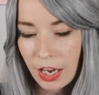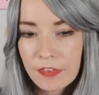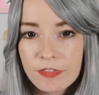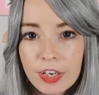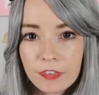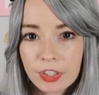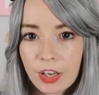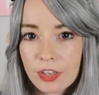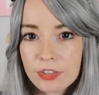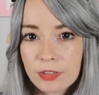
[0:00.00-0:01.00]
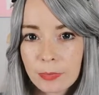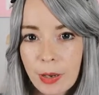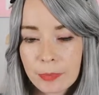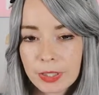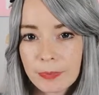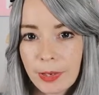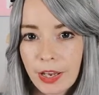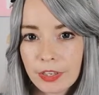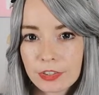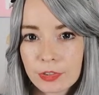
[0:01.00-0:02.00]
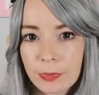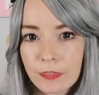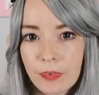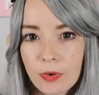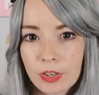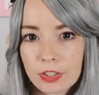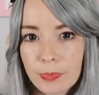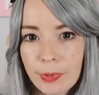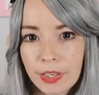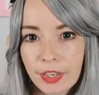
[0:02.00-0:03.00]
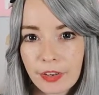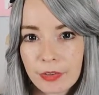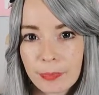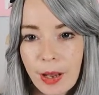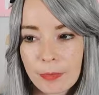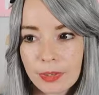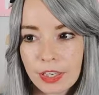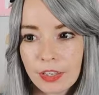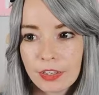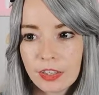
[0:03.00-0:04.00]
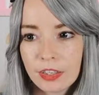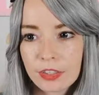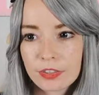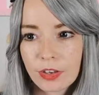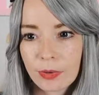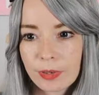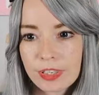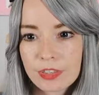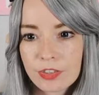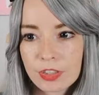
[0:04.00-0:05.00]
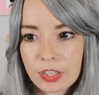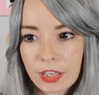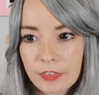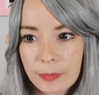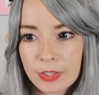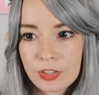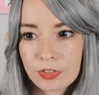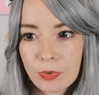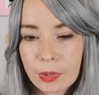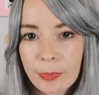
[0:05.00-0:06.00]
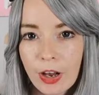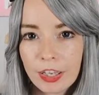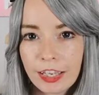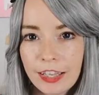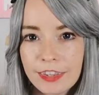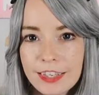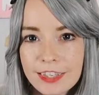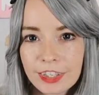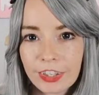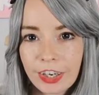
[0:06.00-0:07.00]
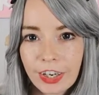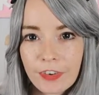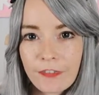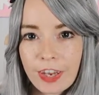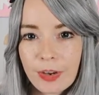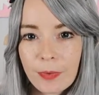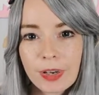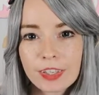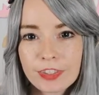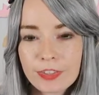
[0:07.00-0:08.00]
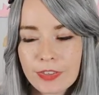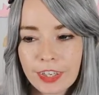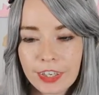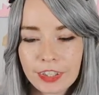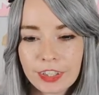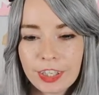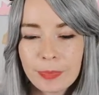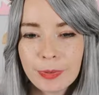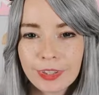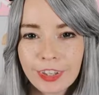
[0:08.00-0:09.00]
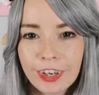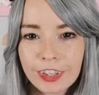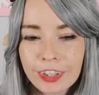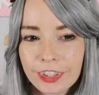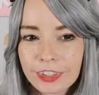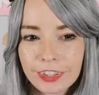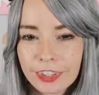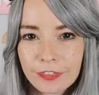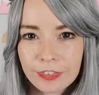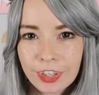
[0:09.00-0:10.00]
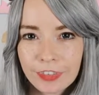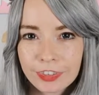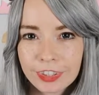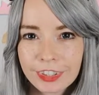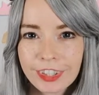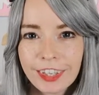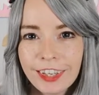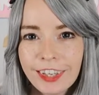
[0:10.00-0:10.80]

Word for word: I've never gone to a pumpkin patch before to pick out a pumpkin. It's always just kind of been store-bought, and this year I got a fake one so that I could keep it longer, like forever.